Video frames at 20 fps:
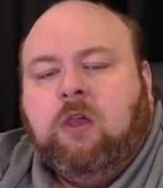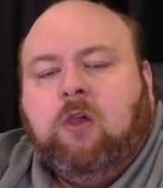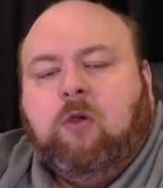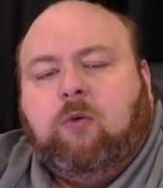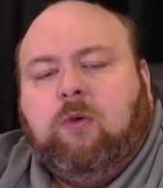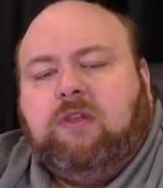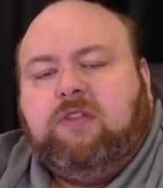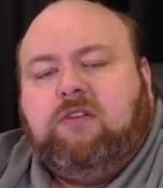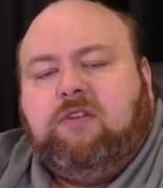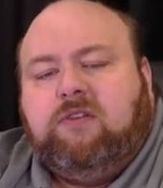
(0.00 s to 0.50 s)

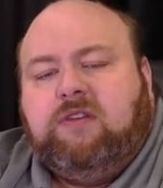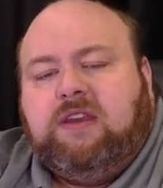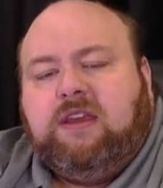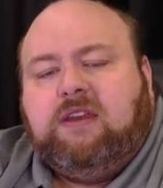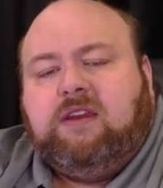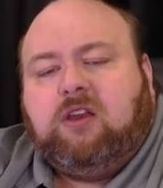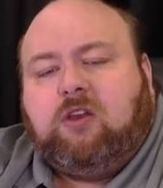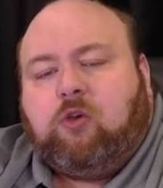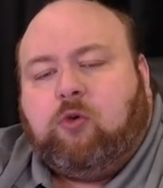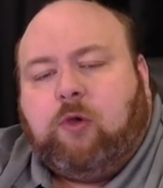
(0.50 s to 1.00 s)
Whether you
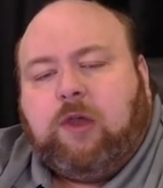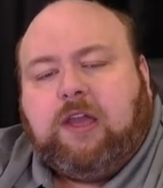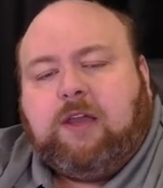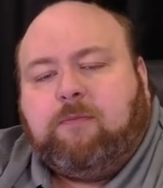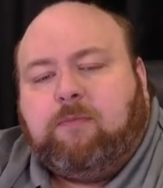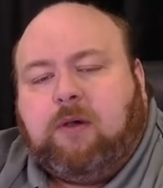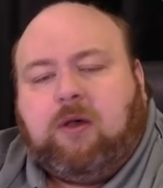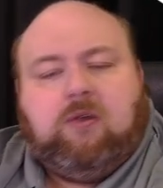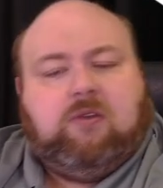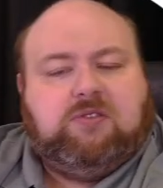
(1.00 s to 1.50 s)
need a
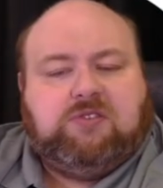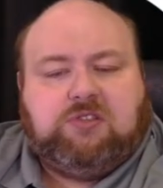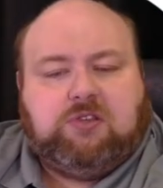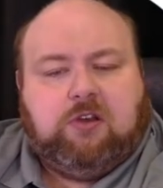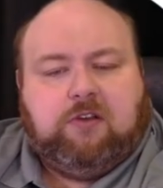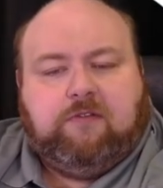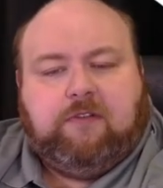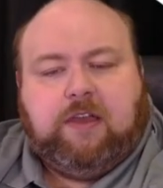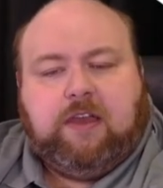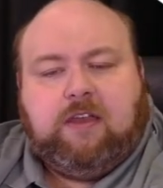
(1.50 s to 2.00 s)
quick pulse
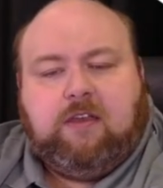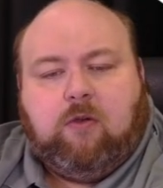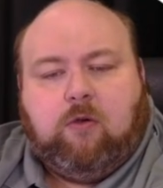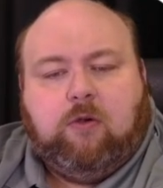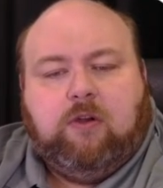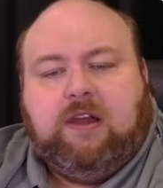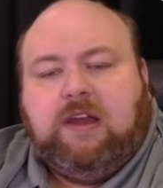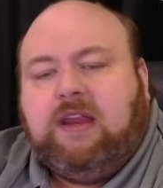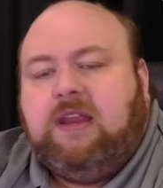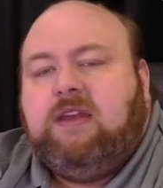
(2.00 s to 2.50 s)
survey
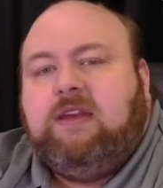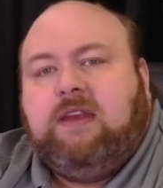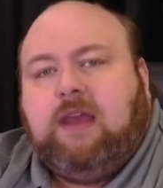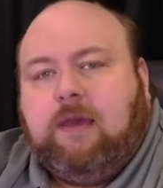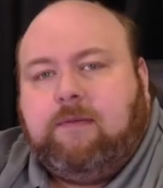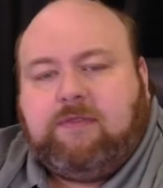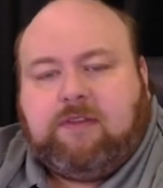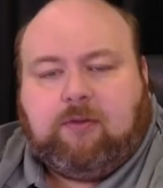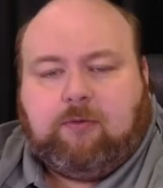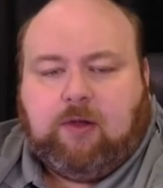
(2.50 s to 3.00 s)
or an
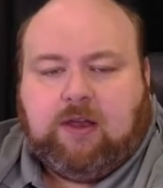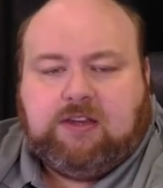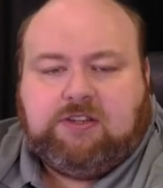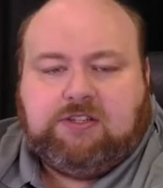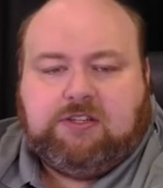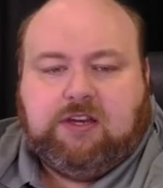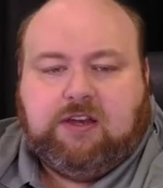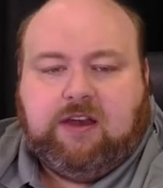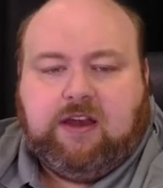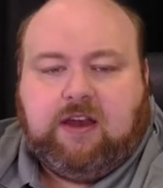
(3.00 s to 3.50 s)
in-depth
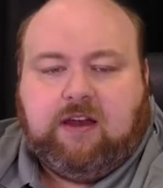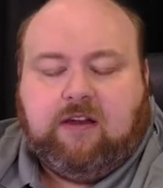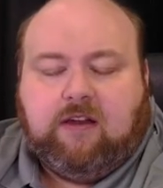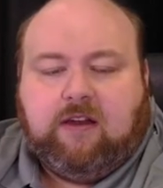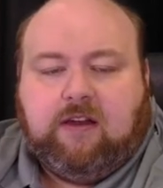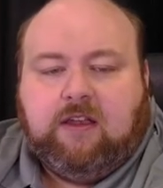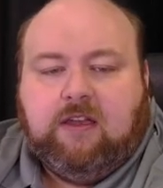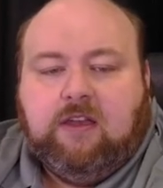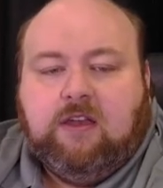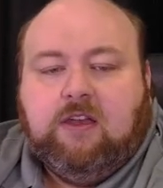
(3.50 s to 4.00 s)

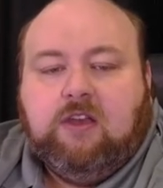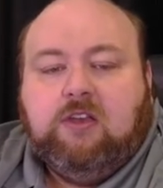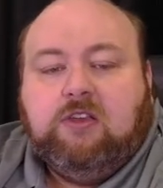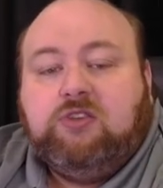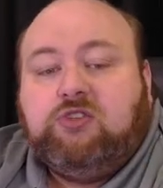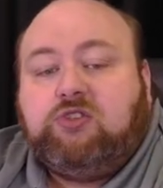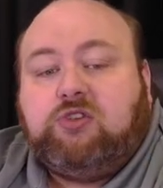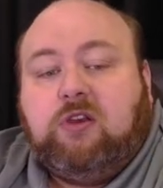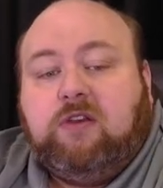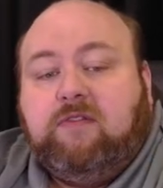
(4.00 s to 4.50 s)
questionnaire,
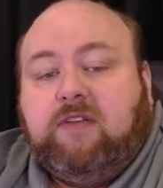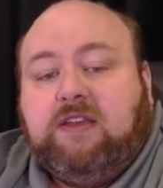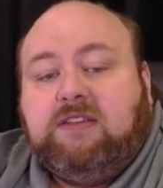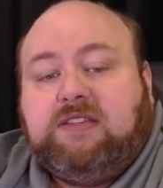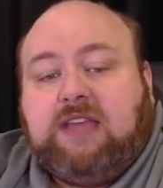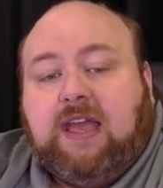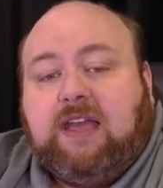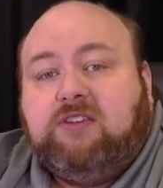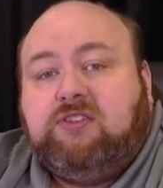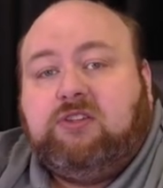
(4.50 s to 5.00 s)

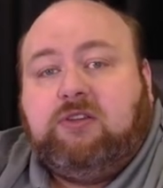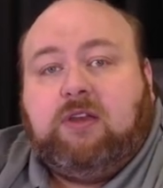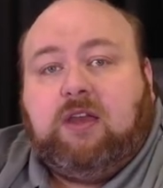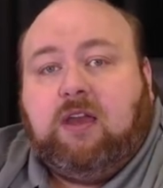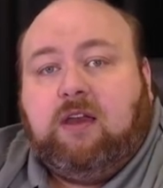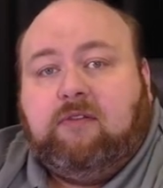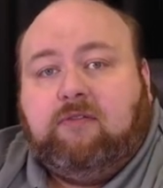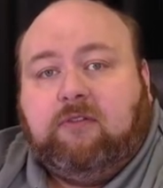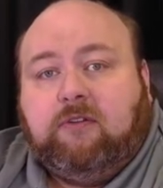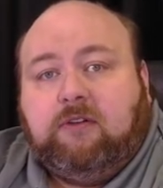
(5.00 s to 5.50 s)
Surveys has you
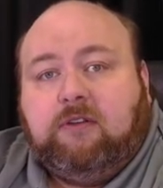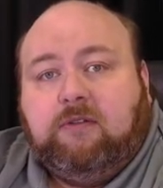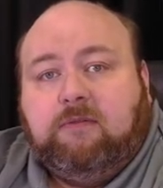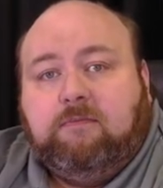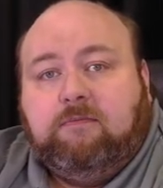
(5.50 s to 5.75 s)
covered.